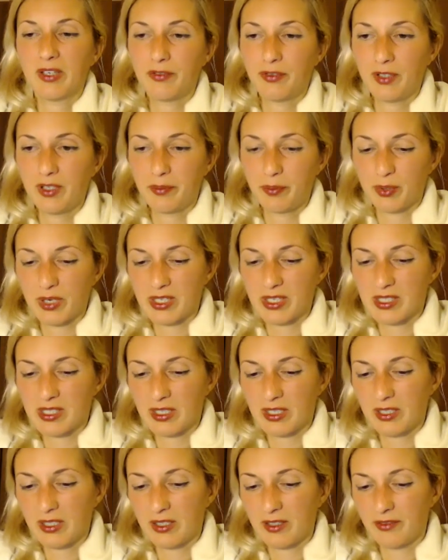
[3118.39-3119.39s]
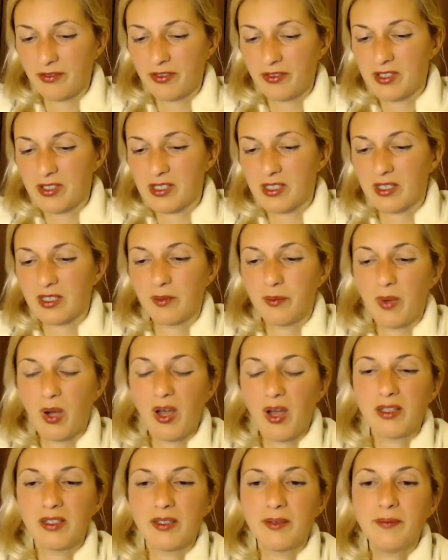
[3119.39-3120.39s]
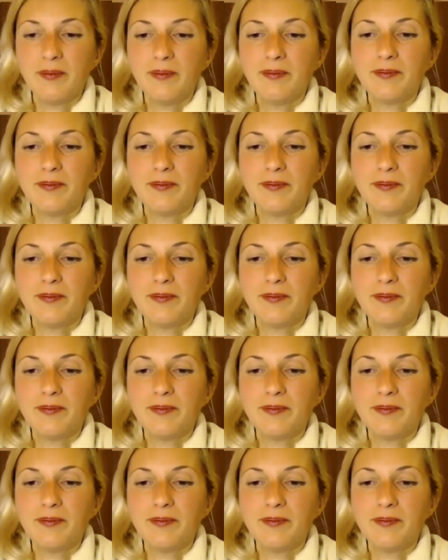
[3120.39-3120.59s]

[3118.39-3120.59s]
fully present in the physical body.